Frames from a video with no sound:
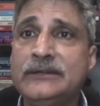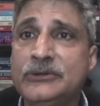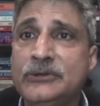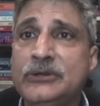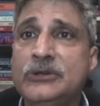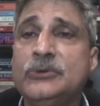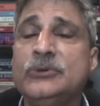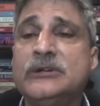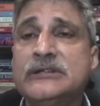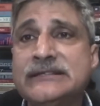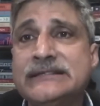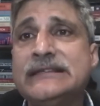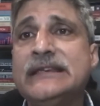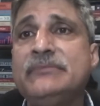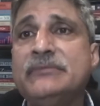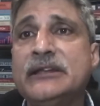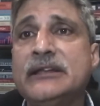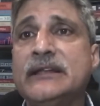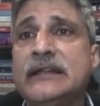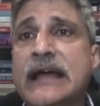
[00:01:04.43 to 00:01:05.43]
to do a
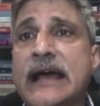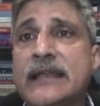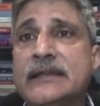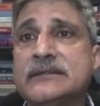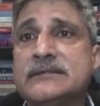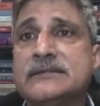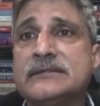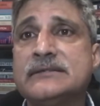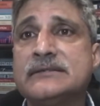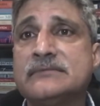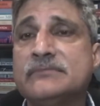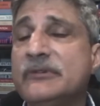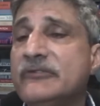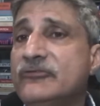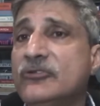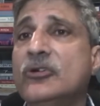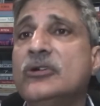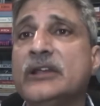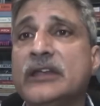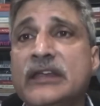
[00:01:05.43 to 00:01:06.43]
semen analysis
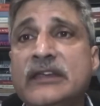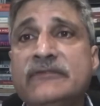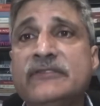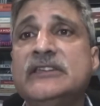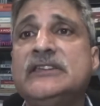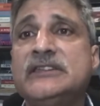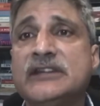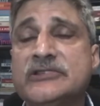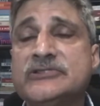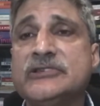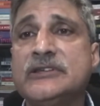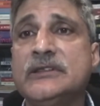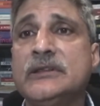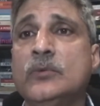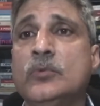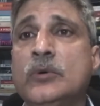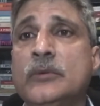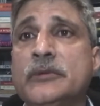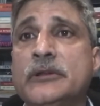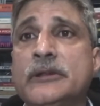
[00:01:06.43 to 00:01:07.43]
before even touching
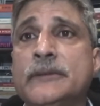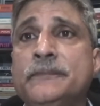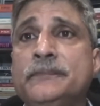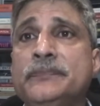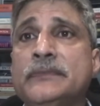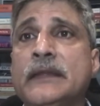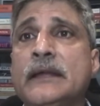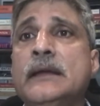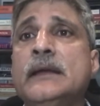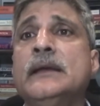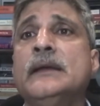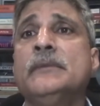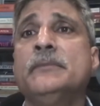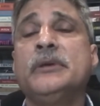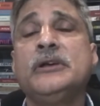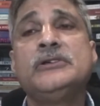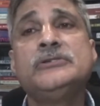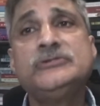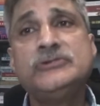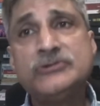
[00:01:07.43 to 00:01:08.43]
the woman.
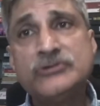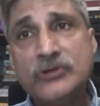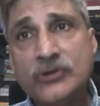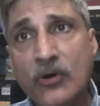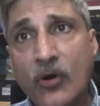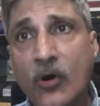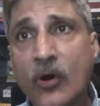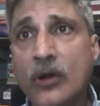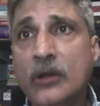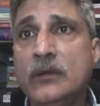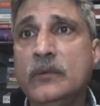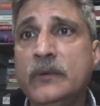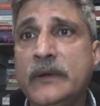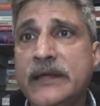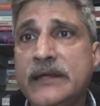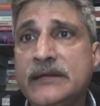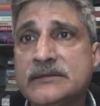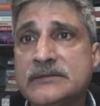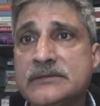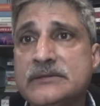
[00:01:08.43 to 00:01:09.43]
Because you should
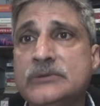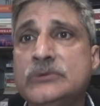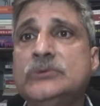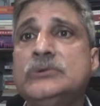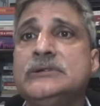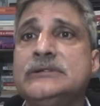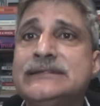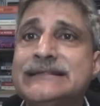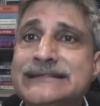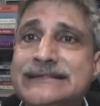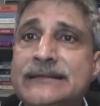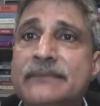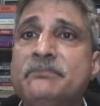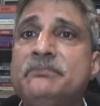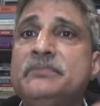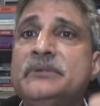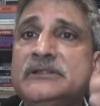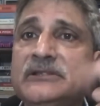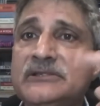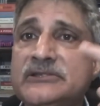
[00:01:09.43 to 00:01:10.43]
always do
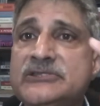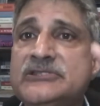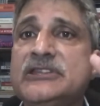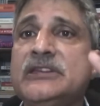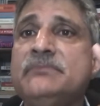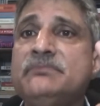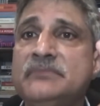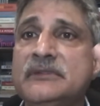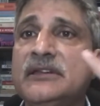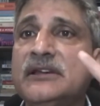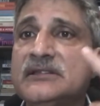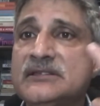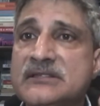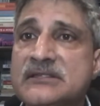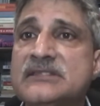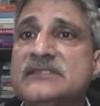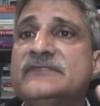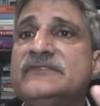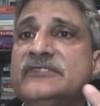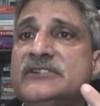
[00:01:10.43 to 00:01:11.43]
simple, cheap
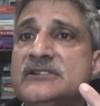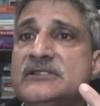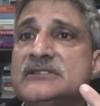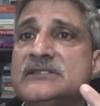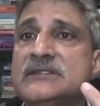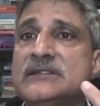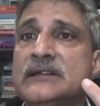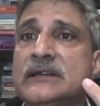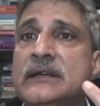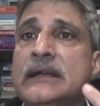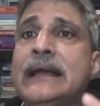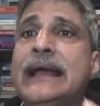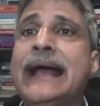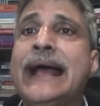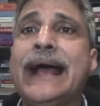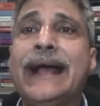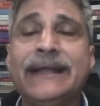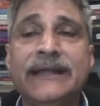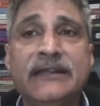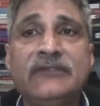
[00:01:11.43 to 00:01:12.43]
tests first.
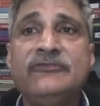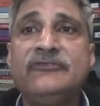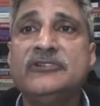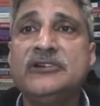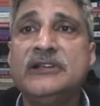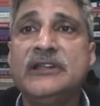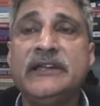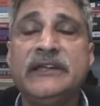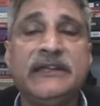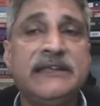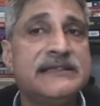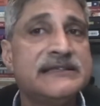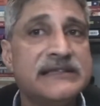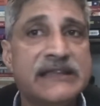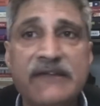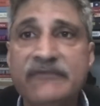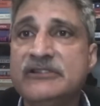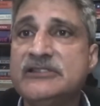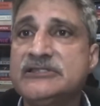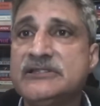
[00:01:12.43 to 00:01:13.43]
And infertility is
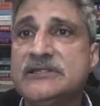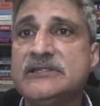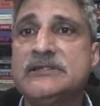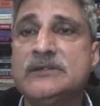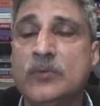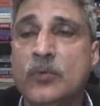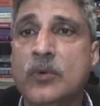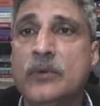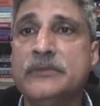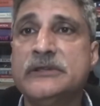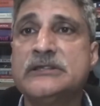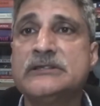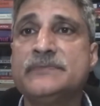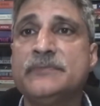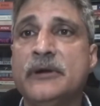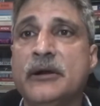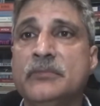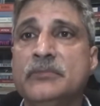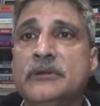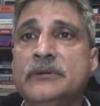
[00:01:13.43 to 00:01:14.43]
never just a woman's
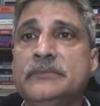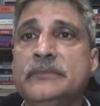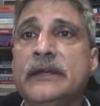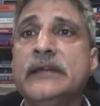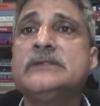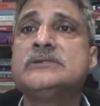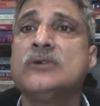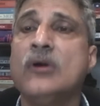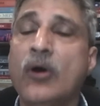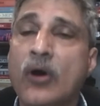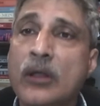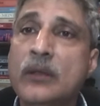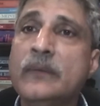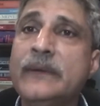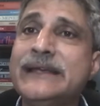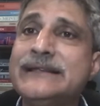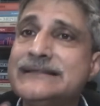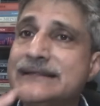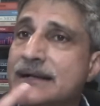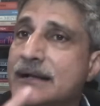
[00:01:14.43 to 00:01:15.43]
problem, it's
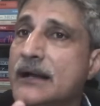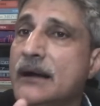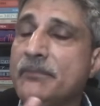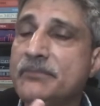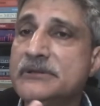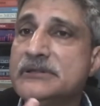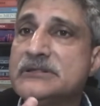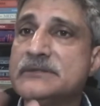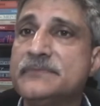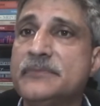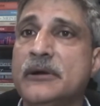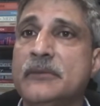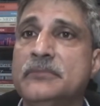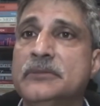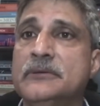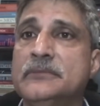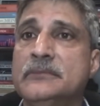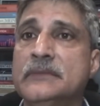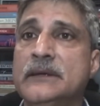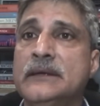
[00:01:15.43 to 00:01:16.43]
always a couple's
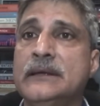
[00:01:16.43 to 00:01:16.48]
problem.